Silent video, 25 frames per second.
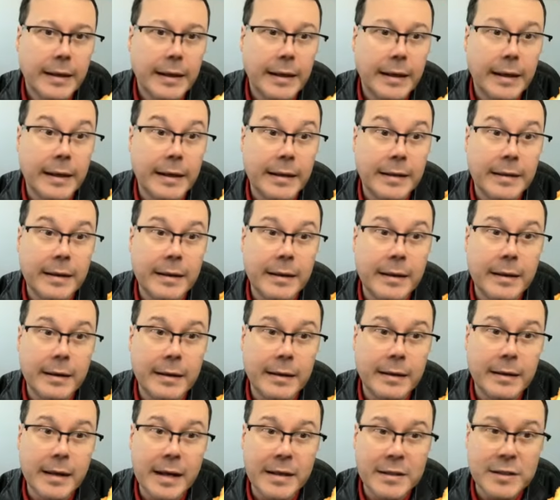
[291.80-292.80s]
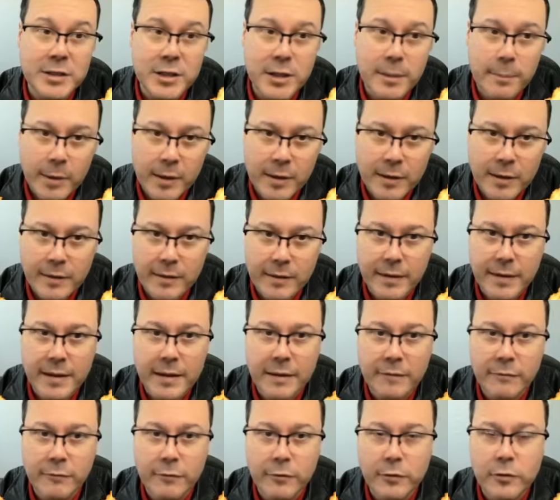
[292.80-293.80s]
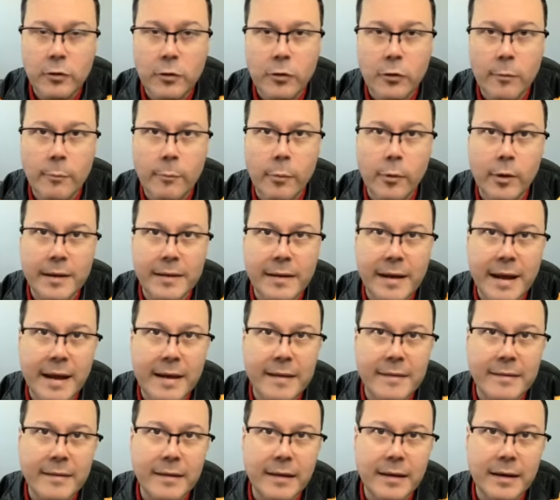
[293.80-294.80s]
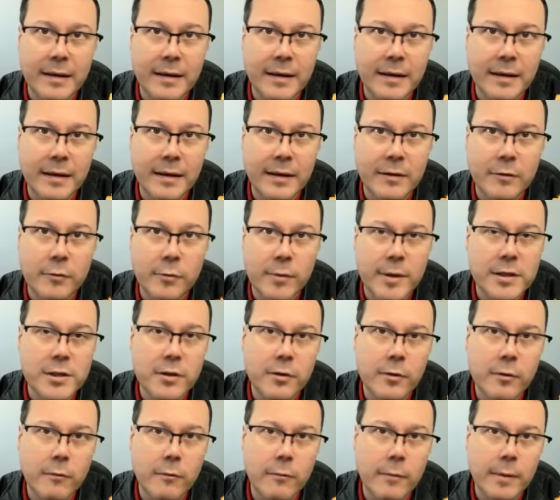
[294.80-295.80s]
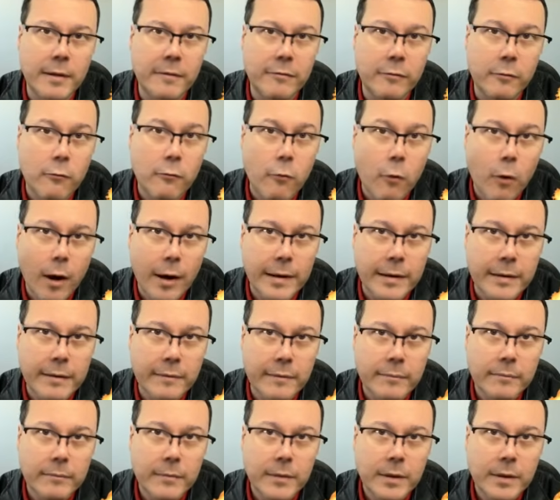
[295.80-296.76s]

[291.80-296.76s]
And a tip here, if your opponent has a creature with ward,